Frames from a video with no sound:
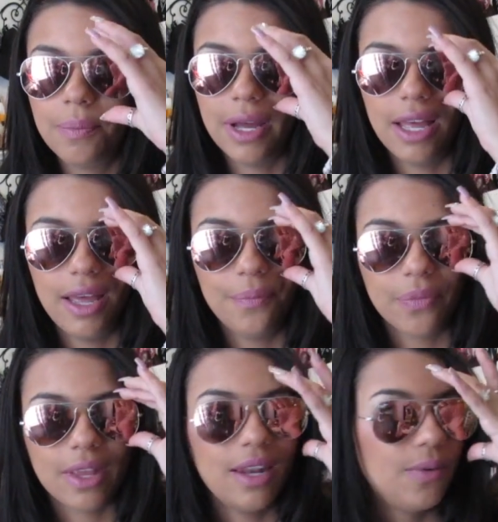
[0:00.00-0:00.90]
But
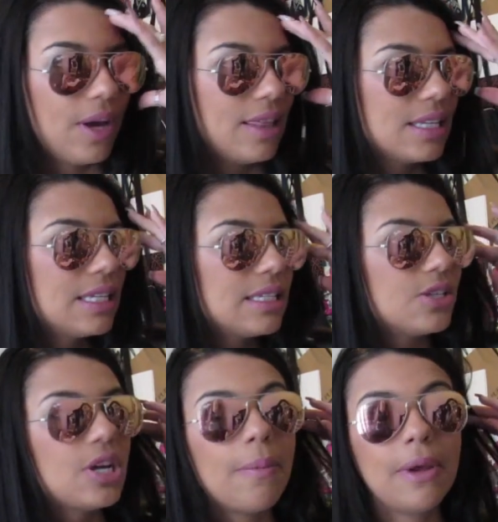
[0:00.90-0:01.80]
anyway, this is
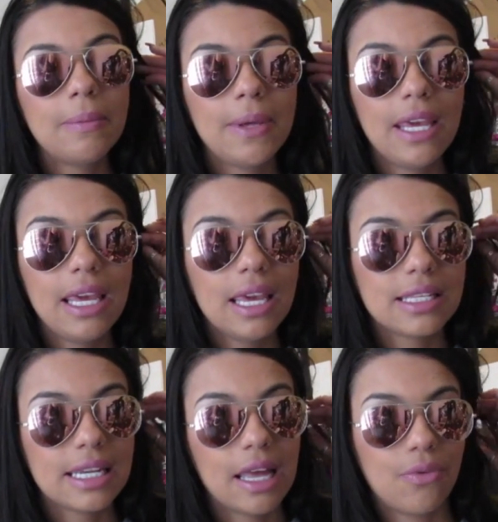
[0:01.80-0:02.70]
the champagne pink.
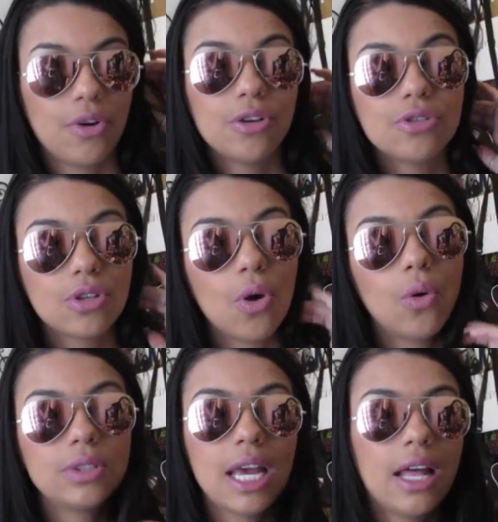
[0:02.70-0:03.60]
It's like that rose
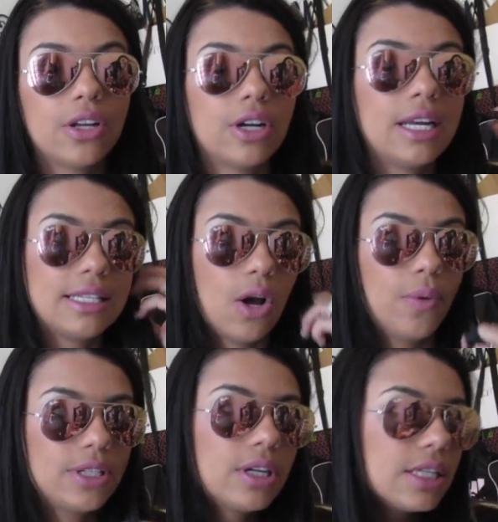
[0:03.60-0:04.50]
gold color. It's
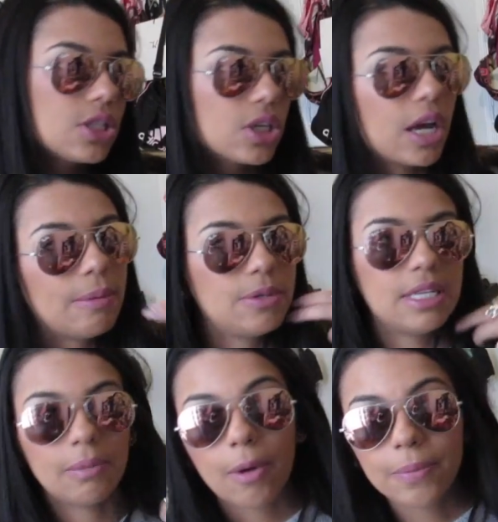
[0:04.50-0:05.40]
always on Instagram. You
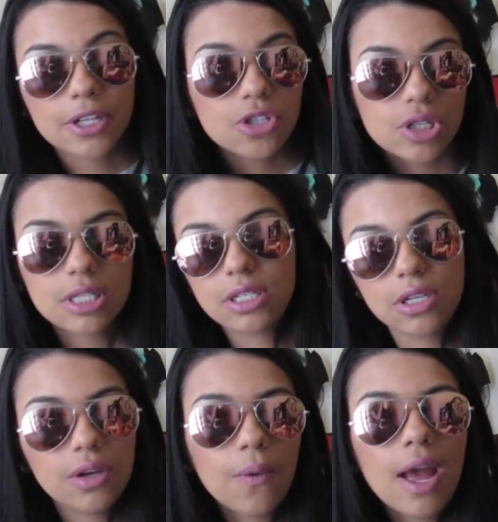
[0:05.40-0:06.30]
see them on Pinterest
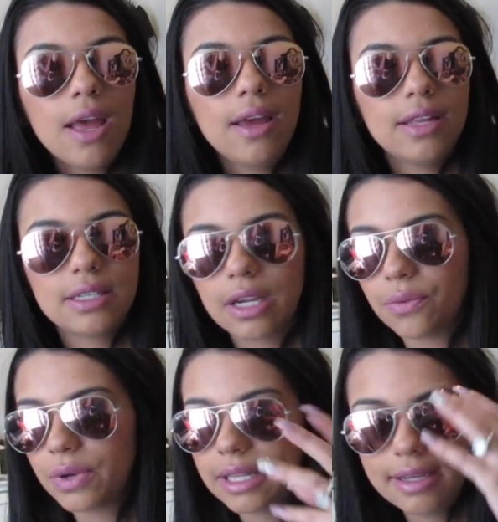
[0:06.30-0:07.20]
too. It's like
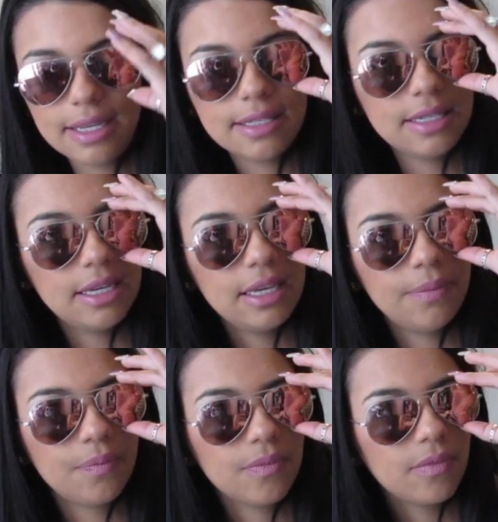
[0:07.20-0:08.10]
a really
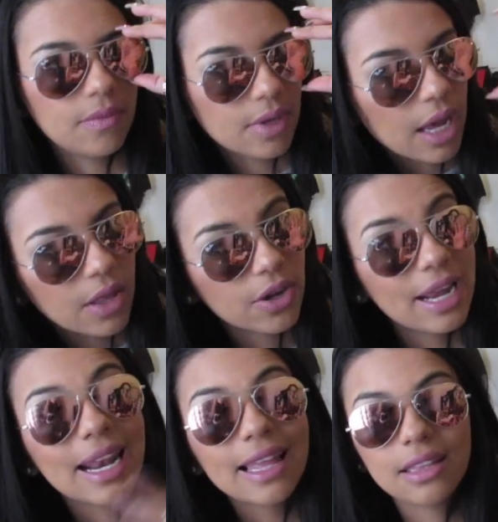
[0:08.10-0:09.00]
easy color.
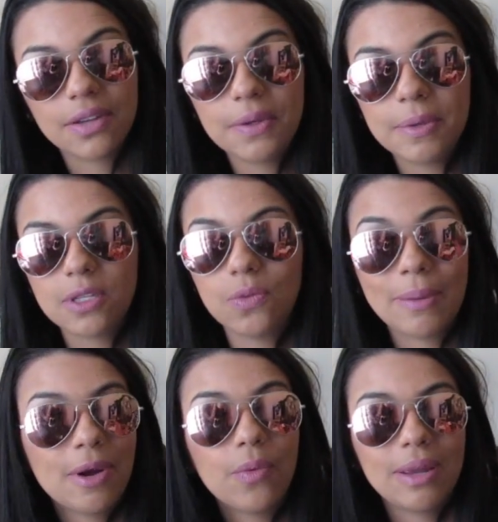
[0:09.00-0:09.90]
And I love it because when
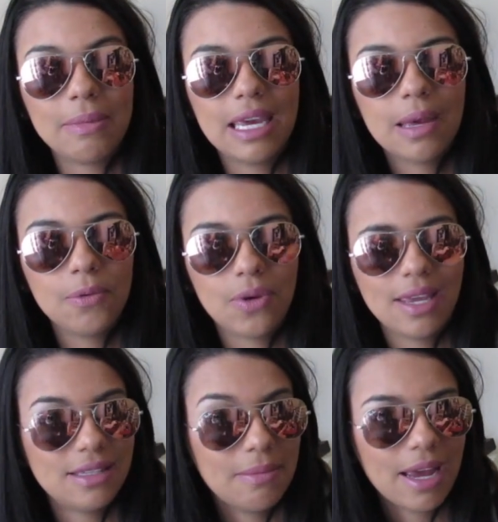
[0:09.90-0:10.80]
I'm not wearing makeup, you
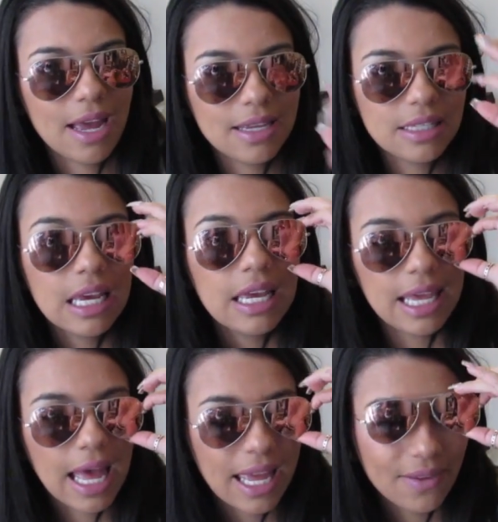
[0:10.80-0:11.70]
can't see my eyes.
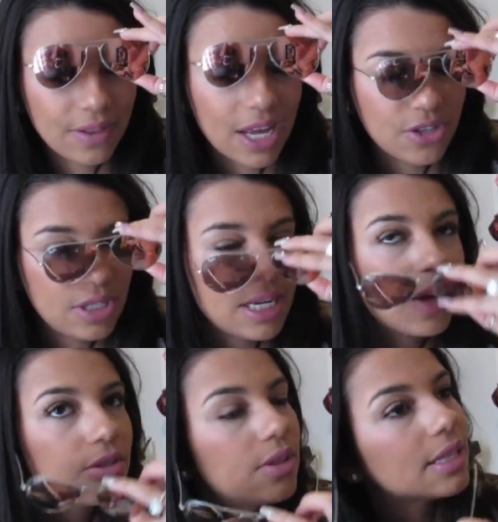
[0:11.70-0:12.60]
Yeah, I have lashes
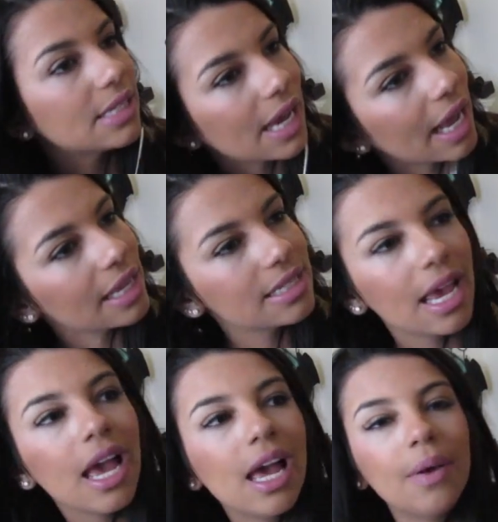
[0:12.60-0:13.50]
now, so that's nice.
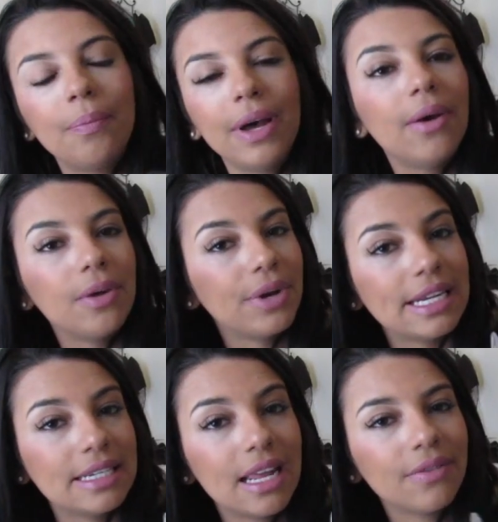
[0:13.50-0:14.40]
But when I
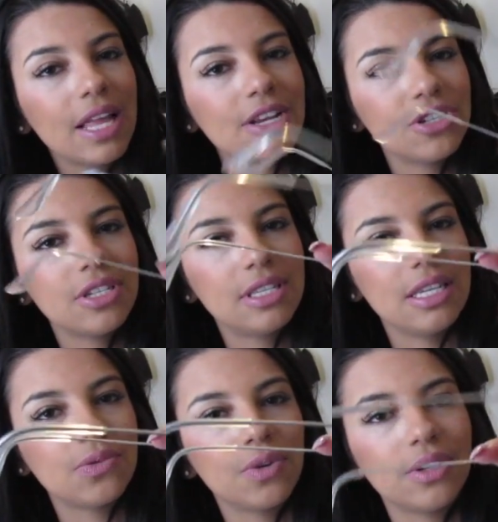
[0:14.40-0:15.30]
didn't have lashes,
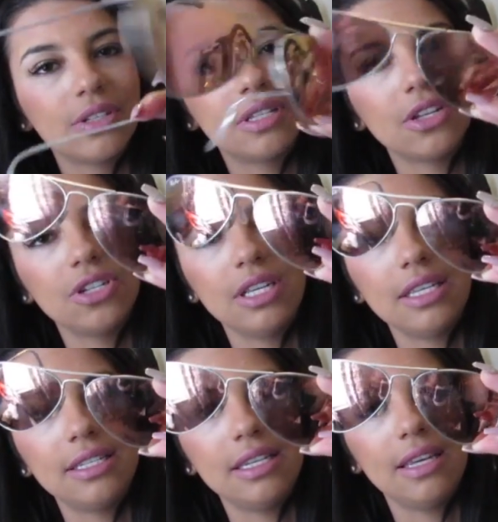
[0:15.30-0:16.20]
these were such an
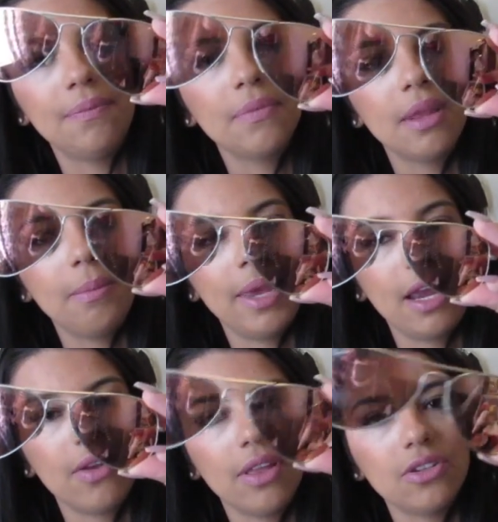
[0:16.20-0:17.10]
easy
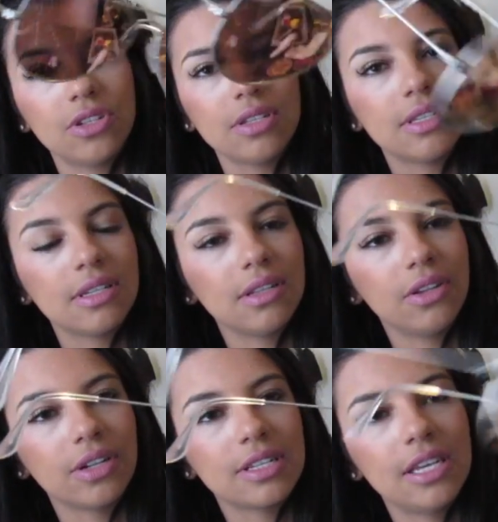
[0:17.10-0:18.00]
pair that just
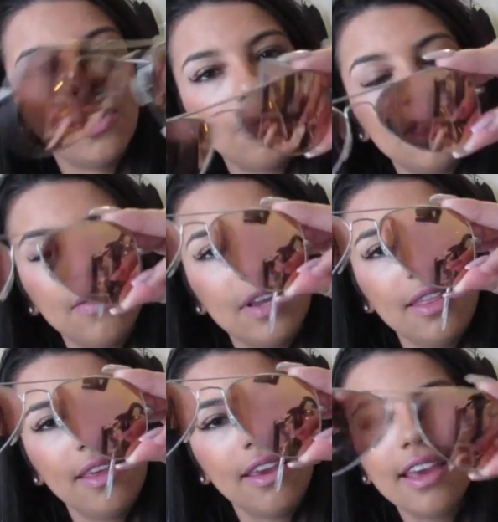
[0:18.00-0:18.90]
looked cute with
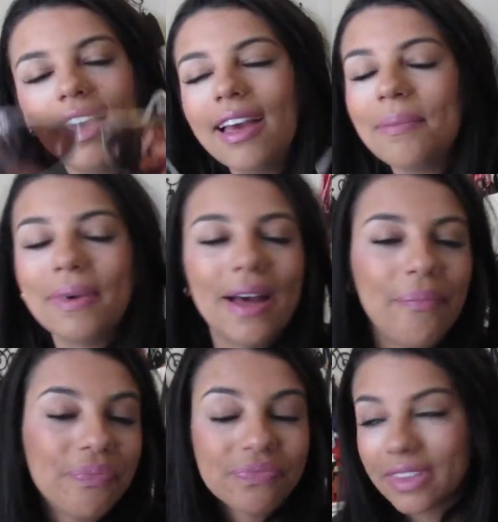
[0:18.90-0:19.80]
everything. But